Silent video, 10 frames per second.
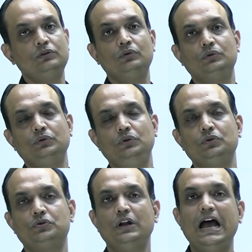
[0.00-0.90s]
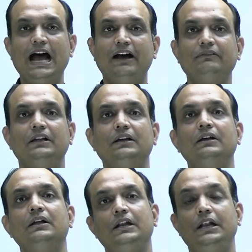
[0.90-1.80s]
So, so you should have
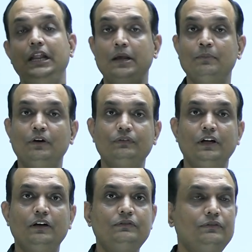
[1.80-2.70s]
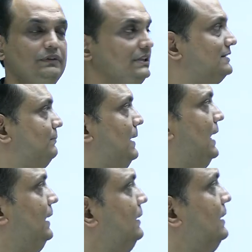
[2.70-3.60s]
the name of nerves which are
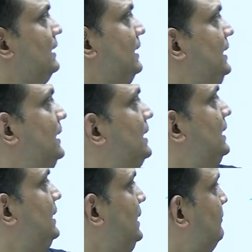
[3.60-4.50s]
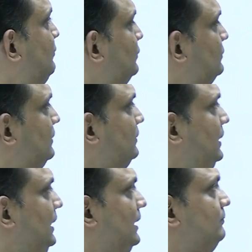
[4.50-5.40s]
supplying ear and T M fossa,
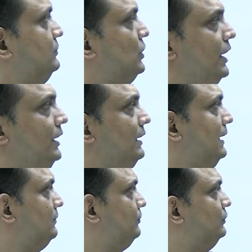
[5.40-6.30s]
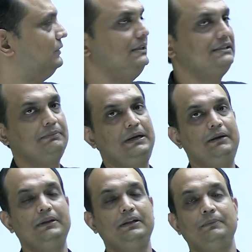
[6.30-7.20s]
T M joint and fossa is
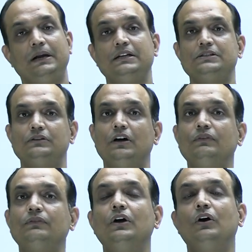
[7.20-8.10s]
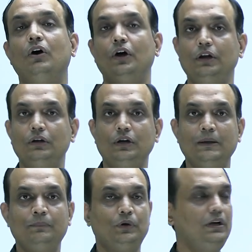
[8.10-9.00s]
supplied by the branches of
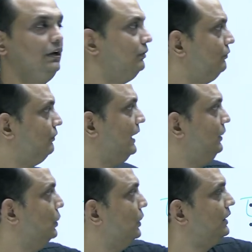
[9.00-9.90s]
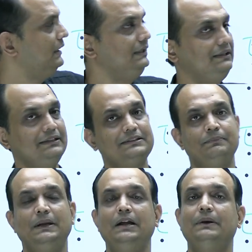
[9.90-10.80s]
auriculotemporal nerve, while lower teeth is
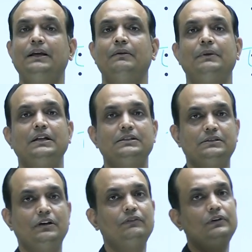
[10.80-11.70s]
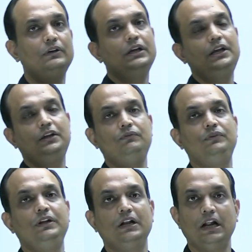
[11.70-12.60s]
supplied by the branches of
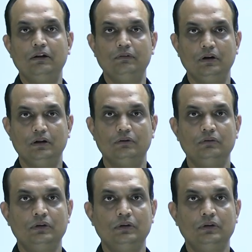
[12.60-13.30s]
inferior alveolar nerve.